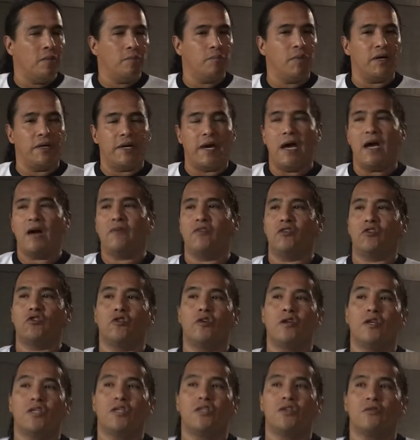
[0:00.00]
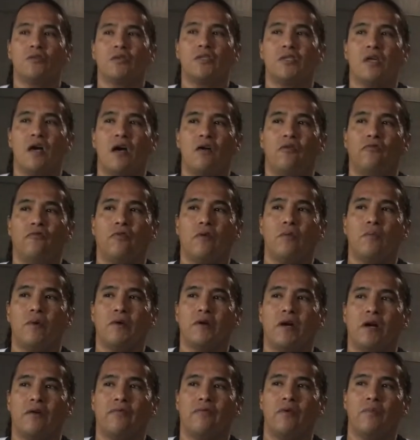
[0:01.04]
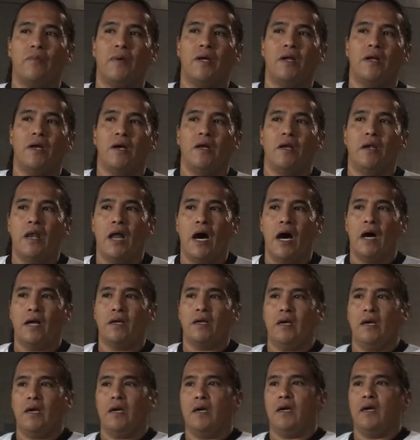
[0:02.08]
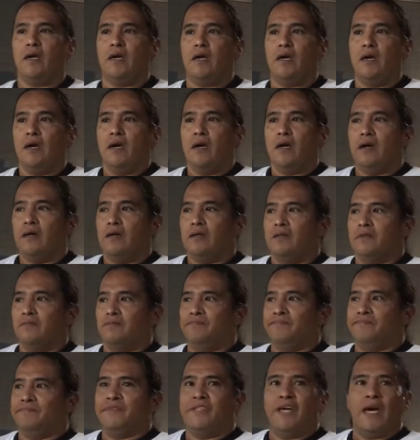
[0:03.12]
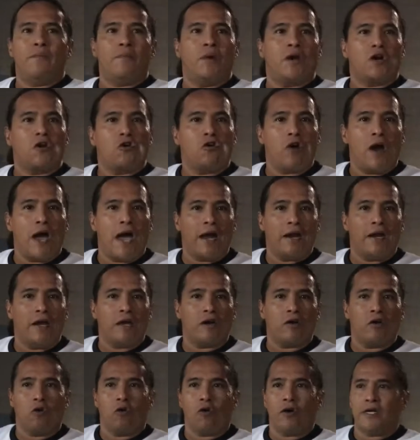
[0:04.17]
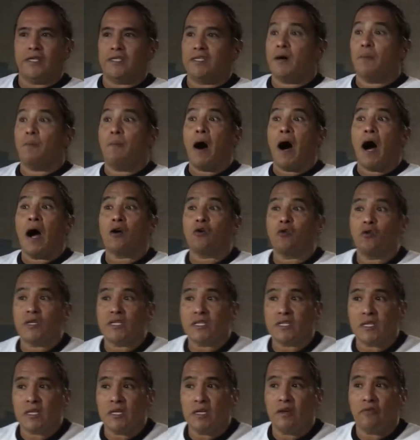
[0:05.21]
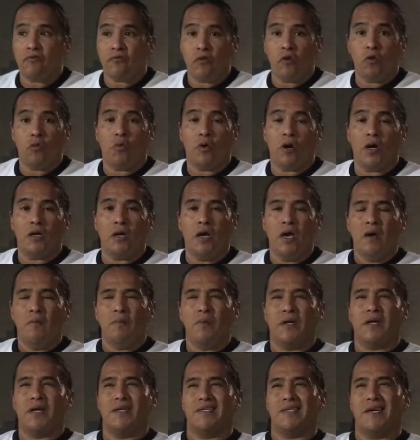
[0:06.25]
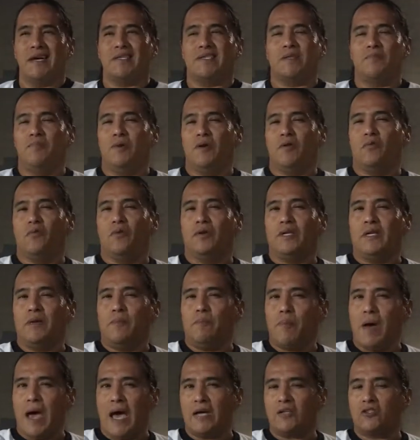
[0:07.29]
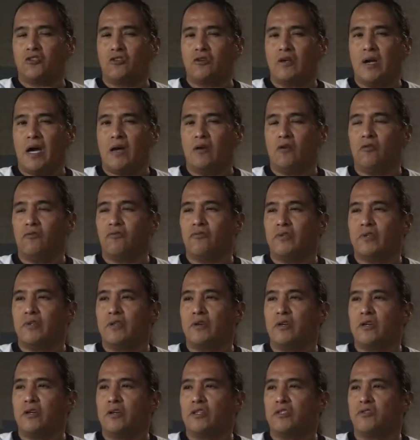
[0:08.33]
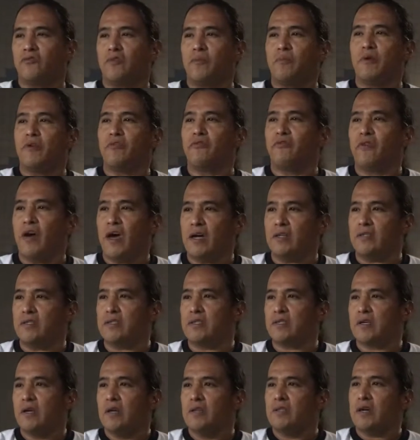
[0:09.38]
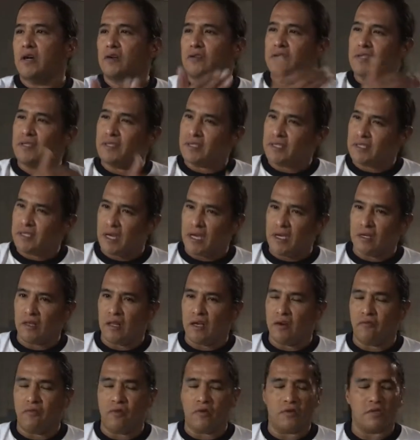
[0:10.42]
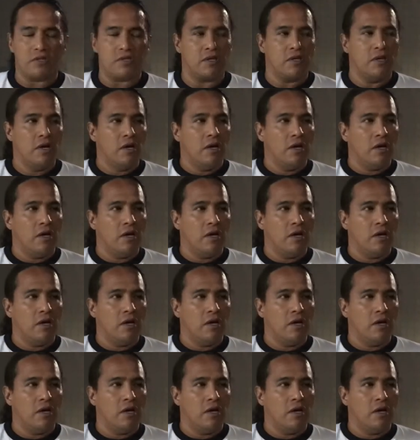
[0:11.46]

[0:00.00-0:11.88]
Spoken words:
but yeah, have a traditional style form of government, not a democratic or a democracy, if you would, because that's been really bastardized over the years, from the feds down to the state levels.